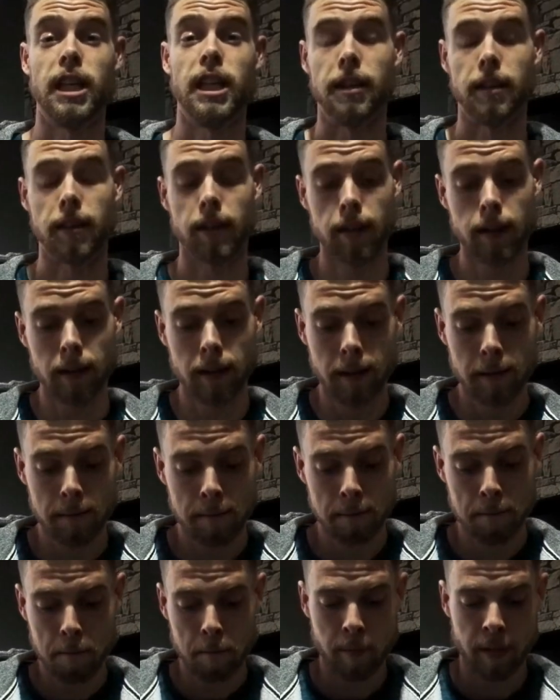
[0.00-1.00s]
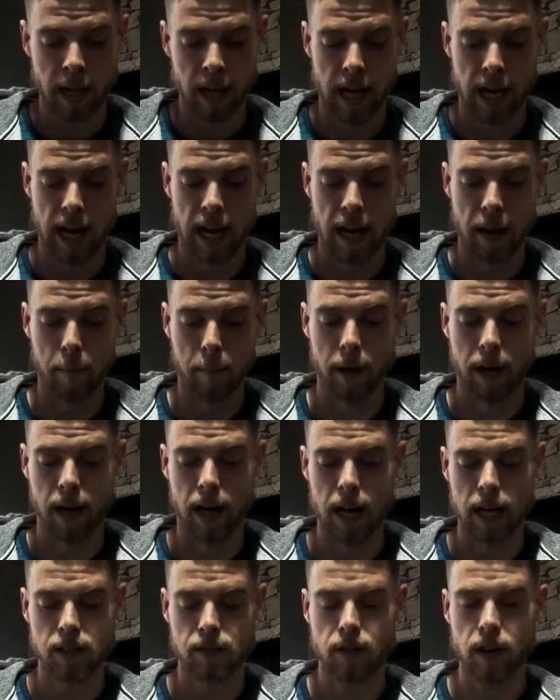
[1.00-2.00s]
need.
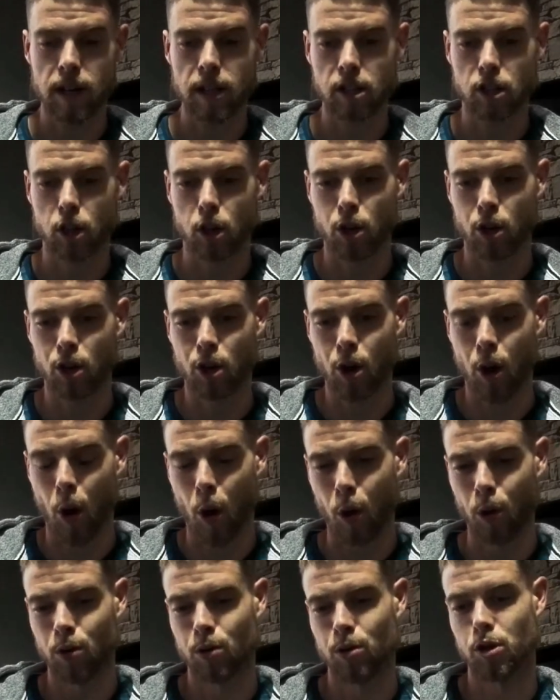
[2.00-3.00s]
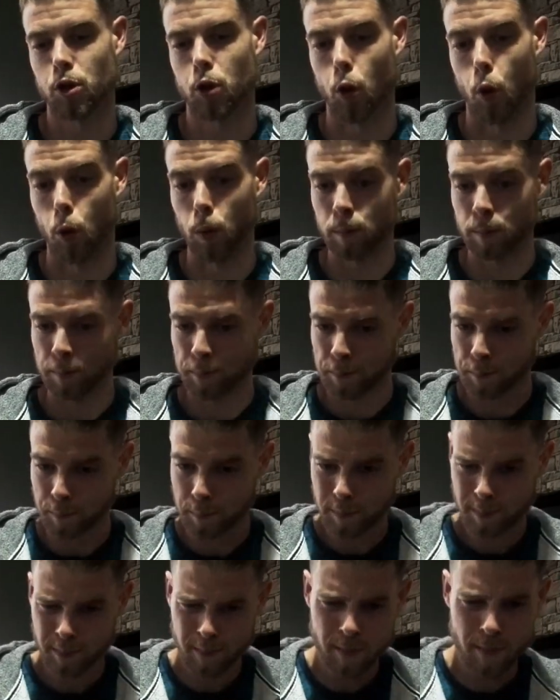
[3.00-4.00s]
As far as cons go,
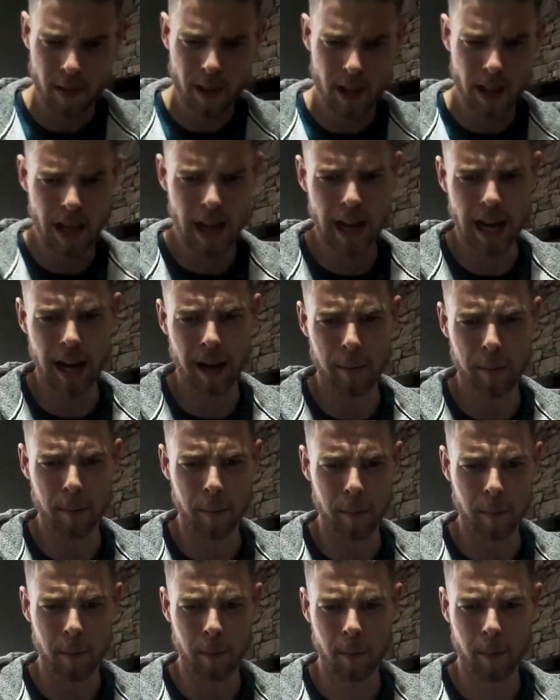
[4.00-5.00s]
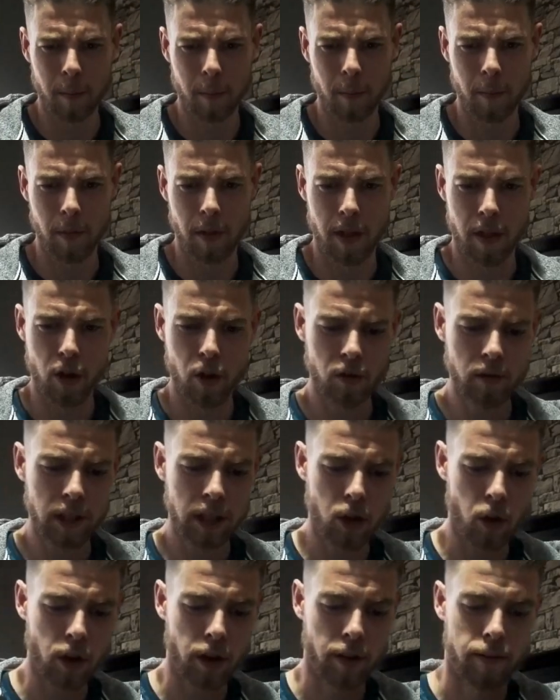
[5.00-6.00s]
the only
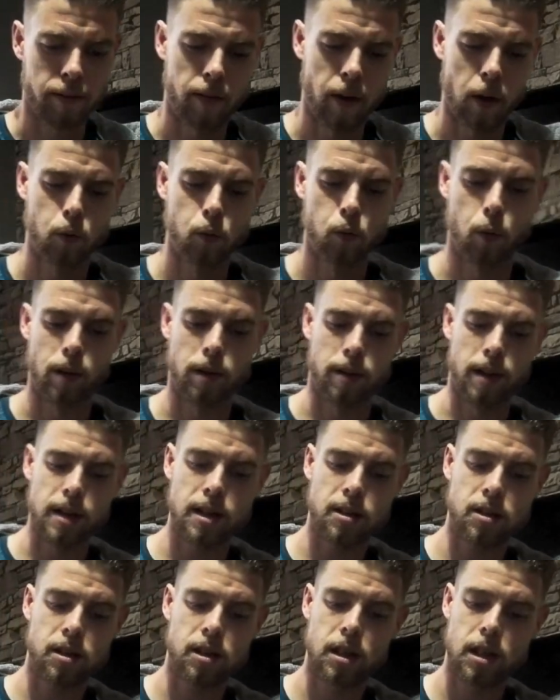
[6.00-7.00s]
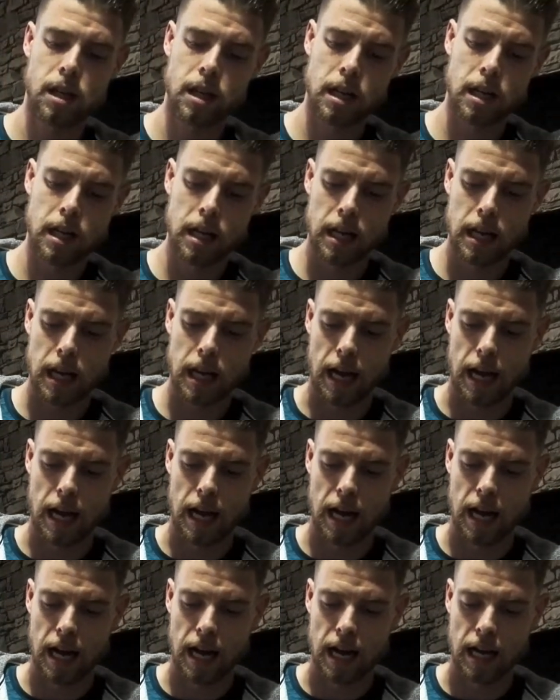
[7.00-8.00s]
con I've found with this
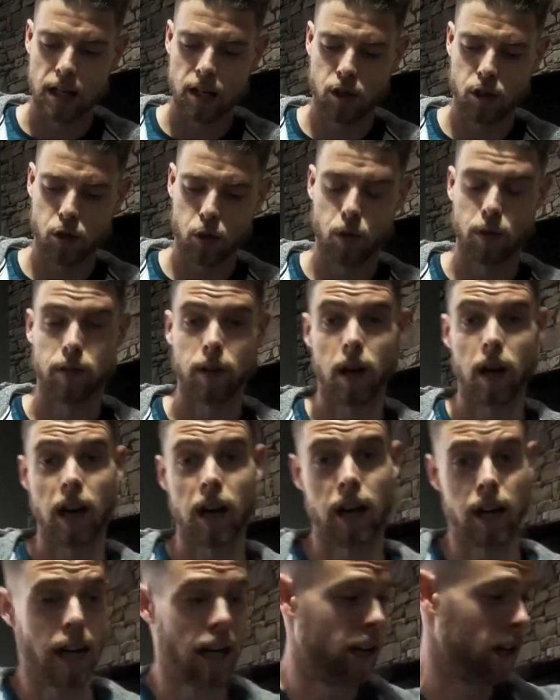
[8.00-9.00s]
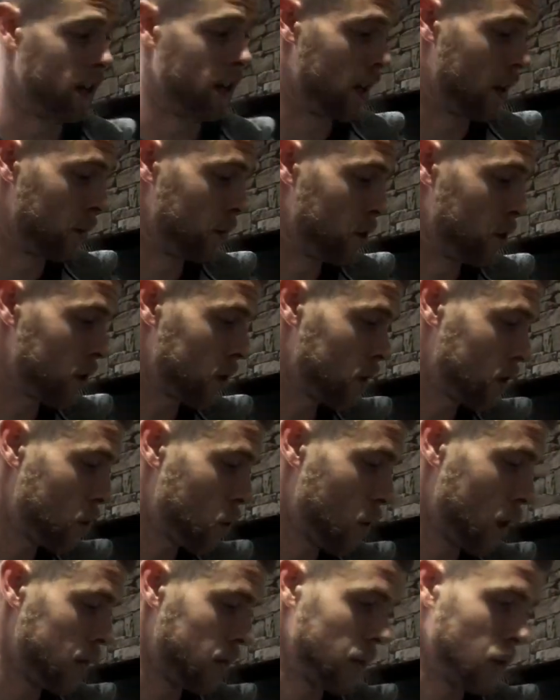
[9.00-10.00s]
so far, and I'm just
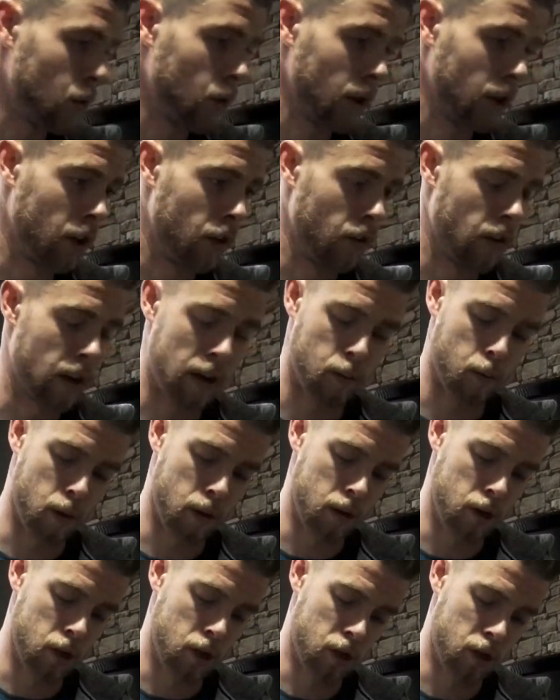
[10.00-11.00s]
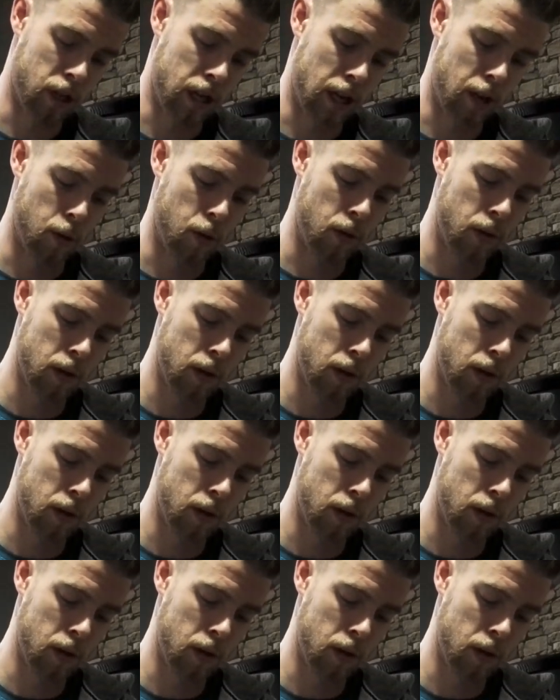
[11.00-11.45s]
quickly going to grab one just now,